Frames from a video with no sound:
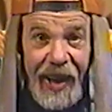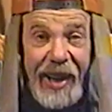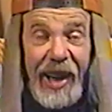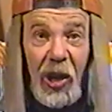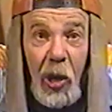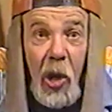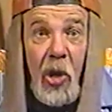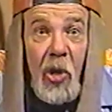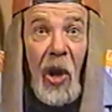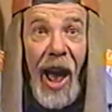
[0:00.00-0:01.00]
the little
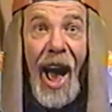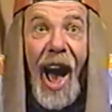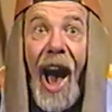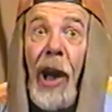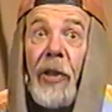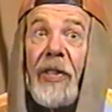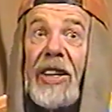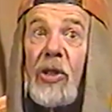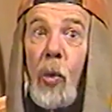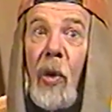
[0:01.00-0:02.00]
girl out of
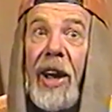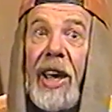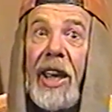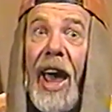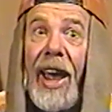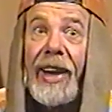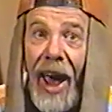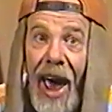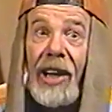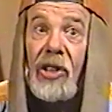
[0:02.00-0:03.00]
his way and
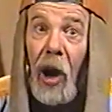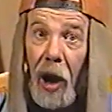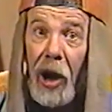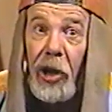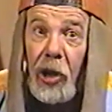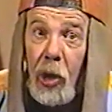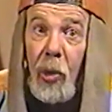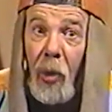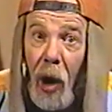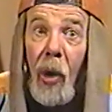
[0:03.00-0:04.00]
ask, are you
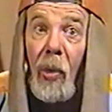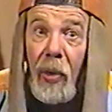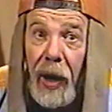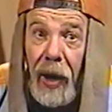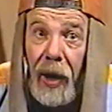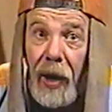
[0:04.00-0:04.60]
okay?